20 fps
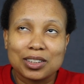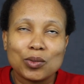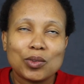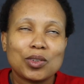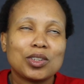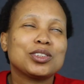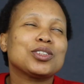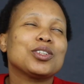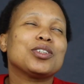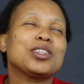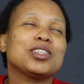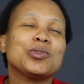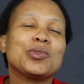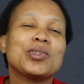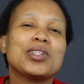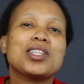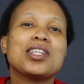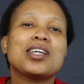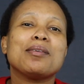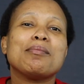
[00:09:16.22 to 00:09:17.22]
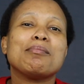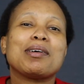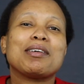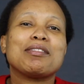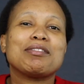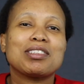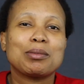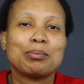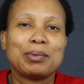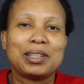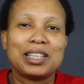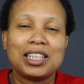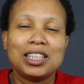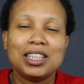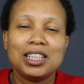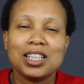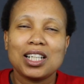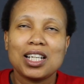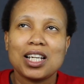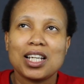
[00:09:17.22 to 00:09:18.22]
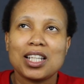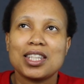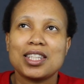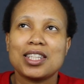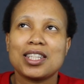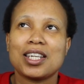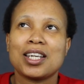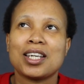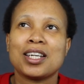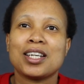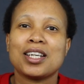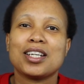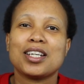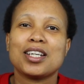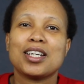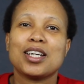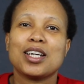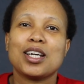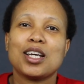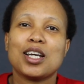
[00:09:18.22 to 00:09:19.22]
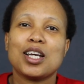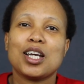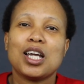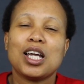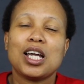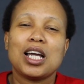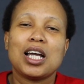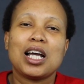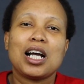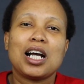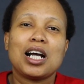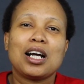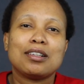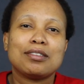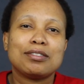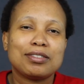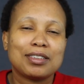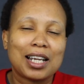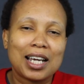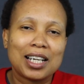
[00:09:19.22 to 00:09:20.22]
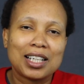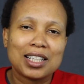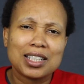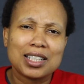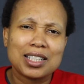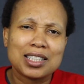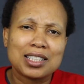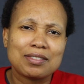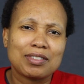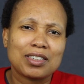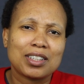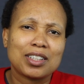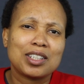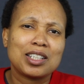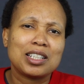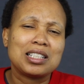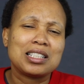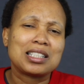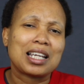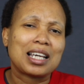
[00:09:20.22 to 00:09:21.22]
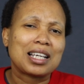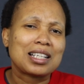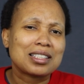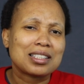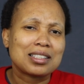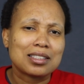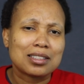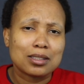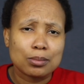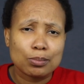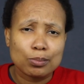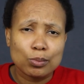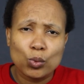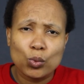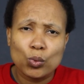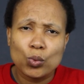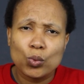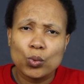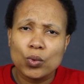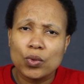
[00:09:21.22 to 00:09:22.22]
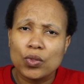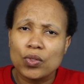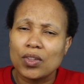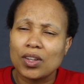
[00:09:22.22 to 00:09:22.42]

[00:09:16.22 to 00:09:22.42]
Mavic Mini, the flying is very nice and smooth.